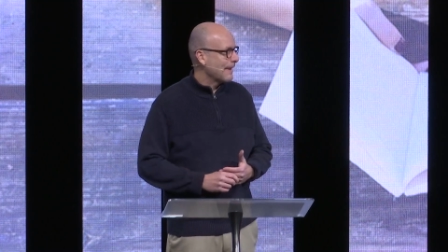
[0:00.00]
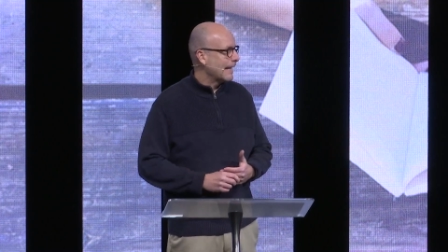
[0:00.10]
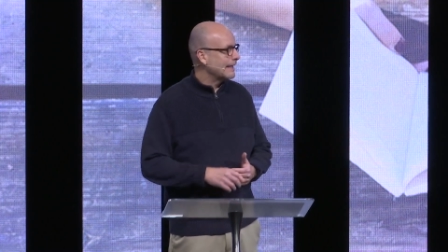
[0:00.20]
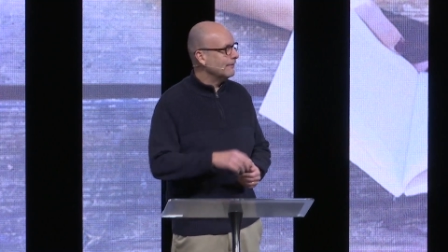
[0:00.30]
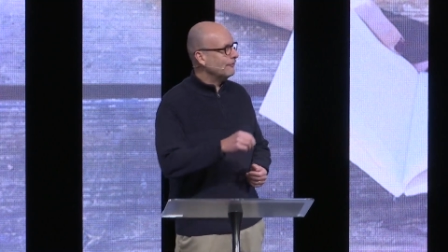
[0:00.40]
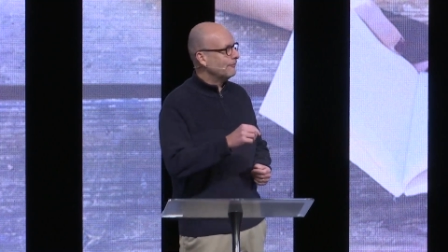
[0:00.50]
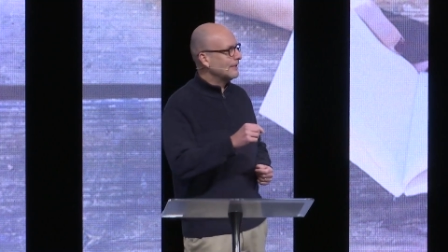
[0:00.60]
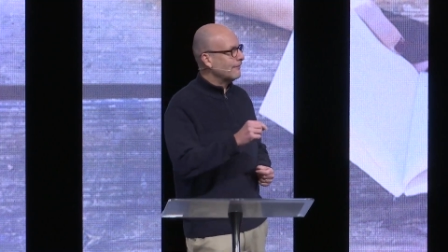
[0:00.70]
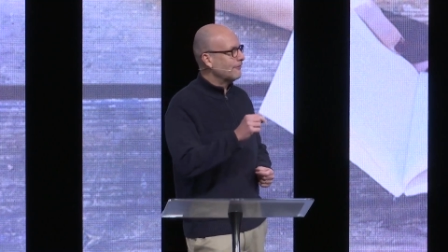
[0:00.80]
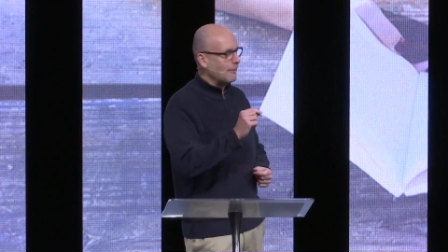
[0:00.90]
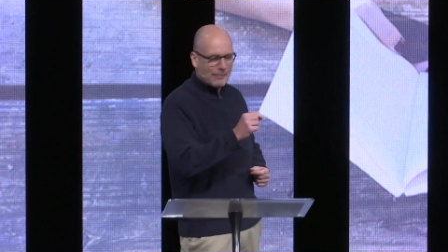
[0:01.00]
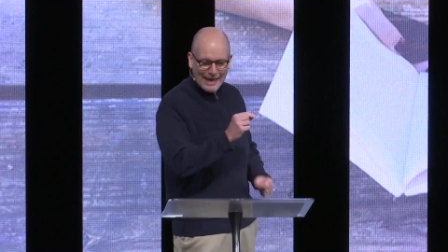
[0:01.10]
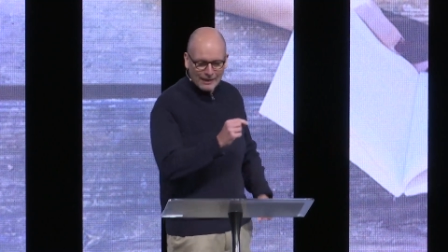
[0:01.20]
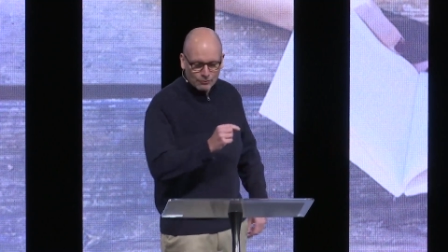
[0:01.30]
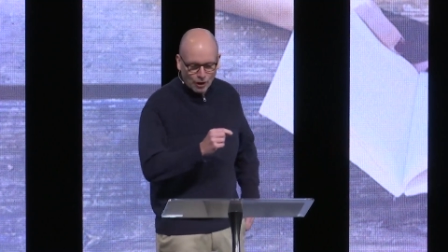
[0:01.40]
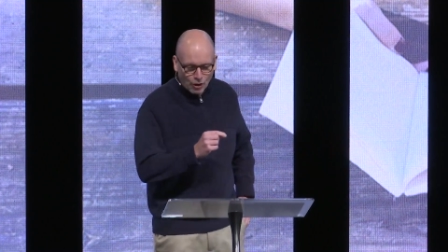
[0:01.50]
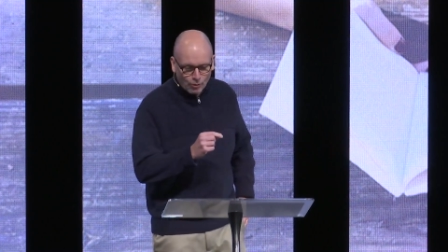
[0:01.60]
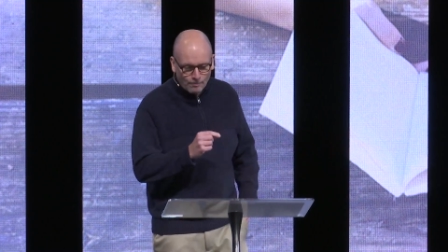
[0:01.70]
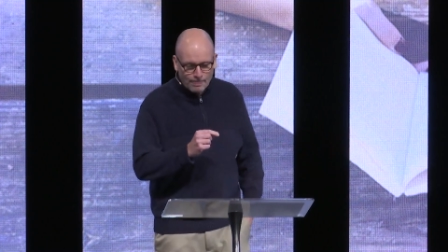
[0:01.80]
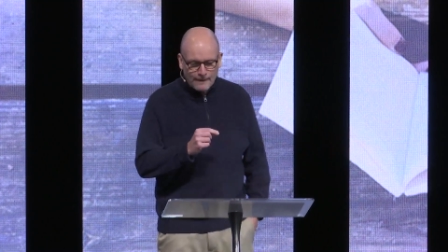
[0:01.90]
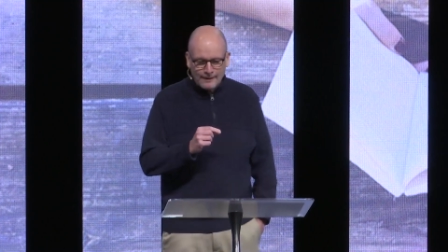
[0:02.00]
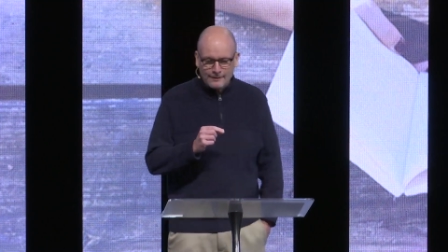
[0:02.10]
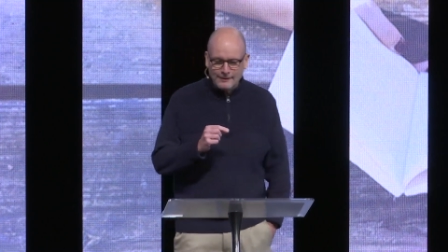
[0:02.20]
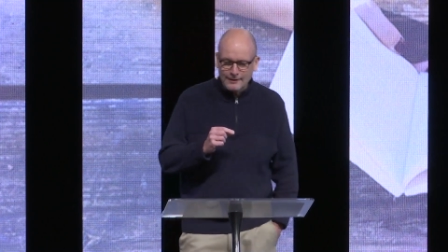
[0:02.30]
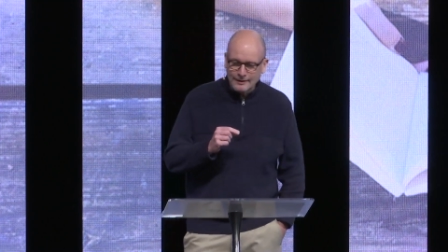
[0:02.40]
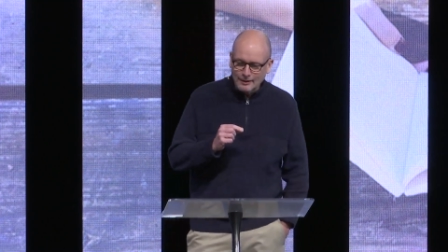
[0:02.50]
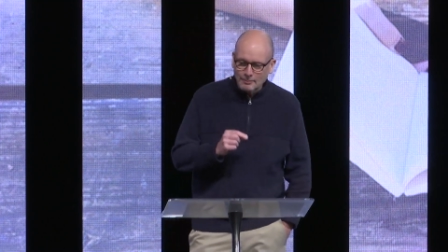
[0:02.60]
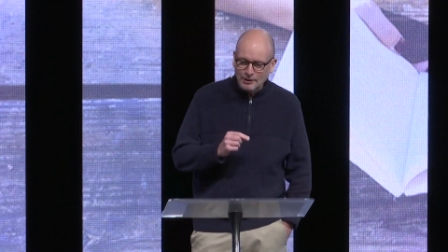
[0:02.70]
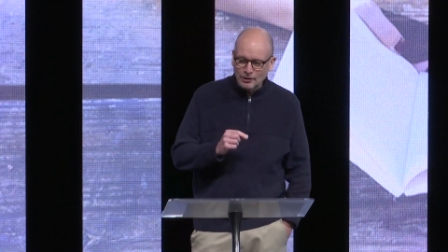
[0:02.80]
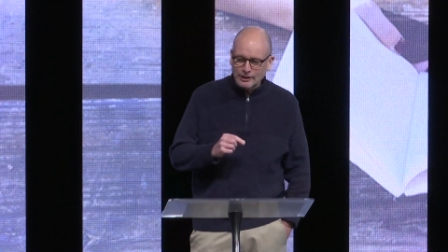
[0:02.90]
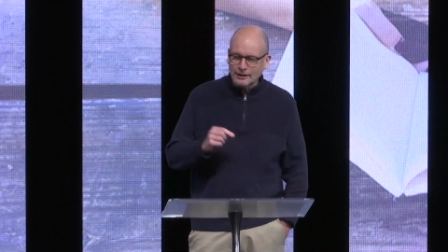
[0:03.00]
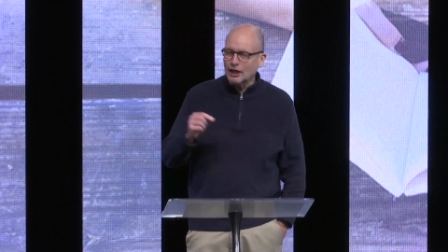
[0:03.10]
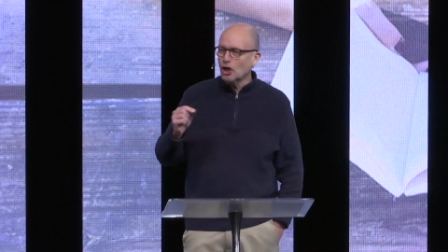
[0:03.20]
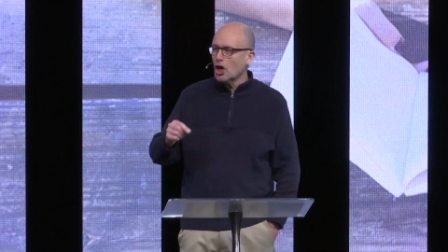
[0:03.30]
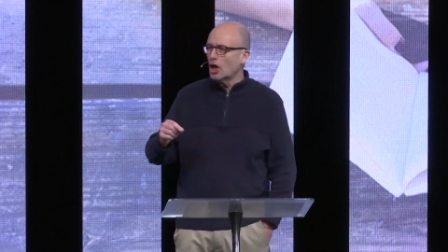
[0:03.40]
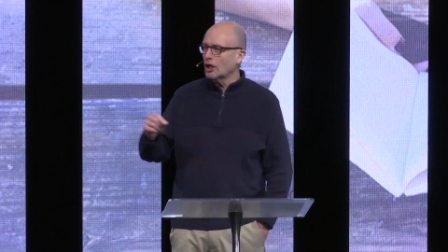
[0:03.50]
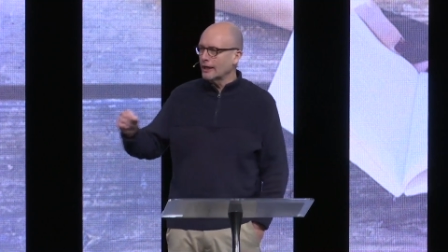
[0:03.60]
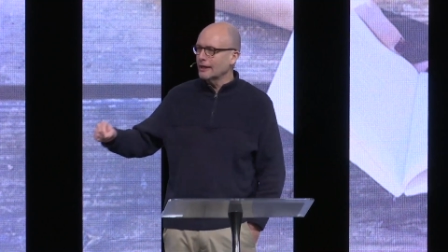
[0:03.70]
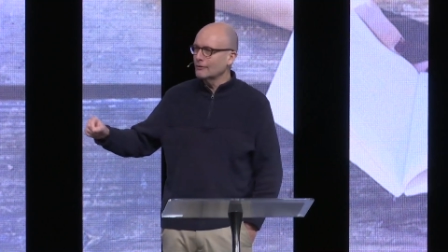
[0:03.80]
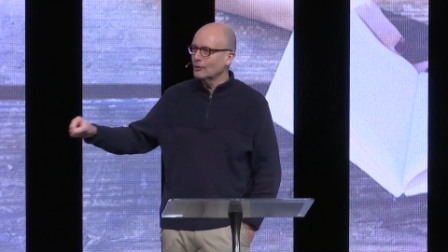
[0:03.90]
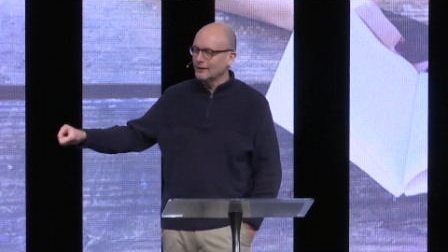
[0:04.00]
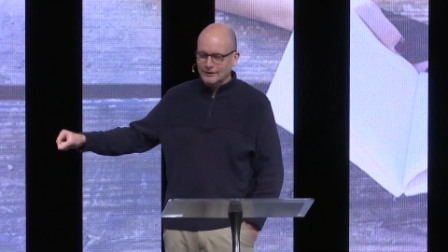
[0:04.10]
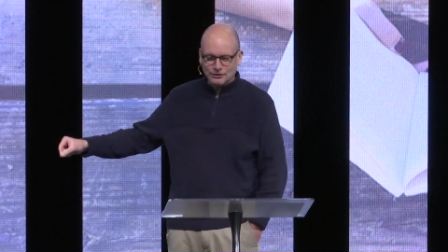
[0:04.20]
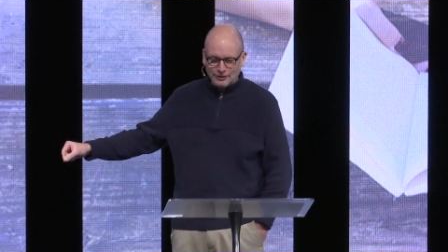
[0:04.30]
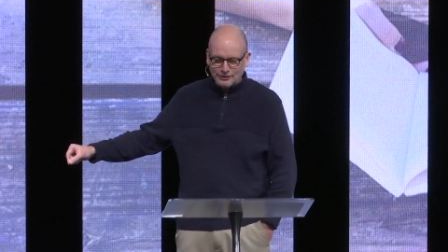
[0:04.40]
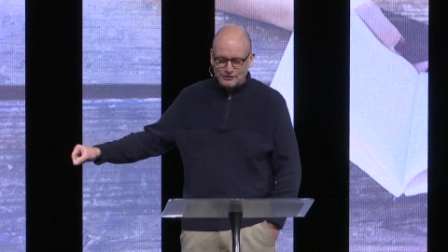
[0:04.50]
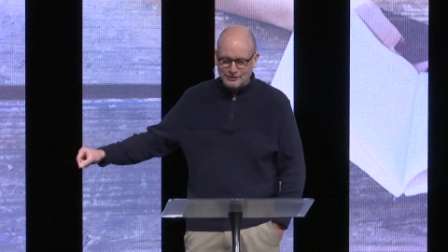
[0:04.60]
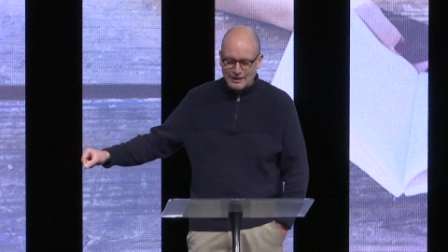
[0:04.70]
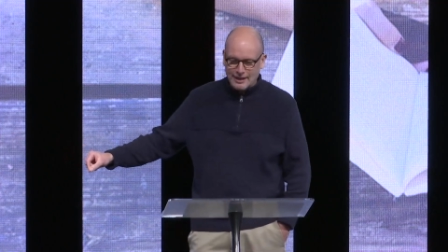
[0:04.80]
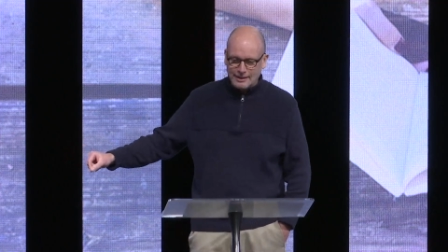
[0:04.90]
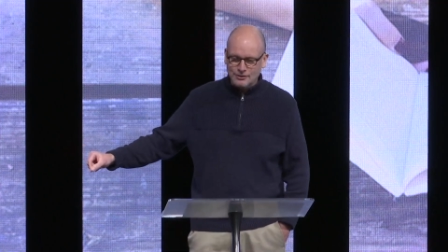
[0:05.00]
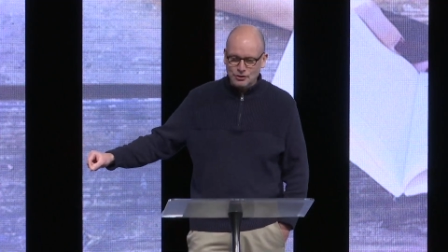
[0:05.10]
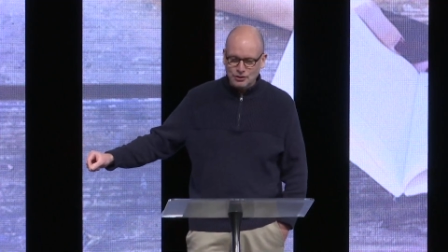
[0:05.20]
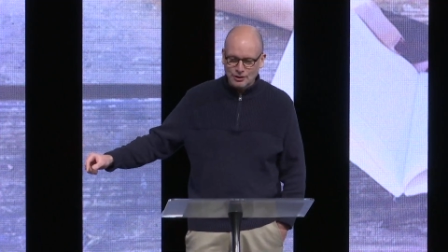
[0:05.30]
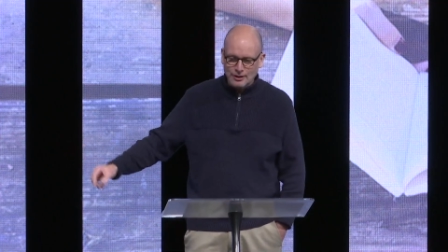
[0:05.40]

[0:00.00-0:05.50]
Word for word: give, give the back row the ability to gong anyone that's on the stage.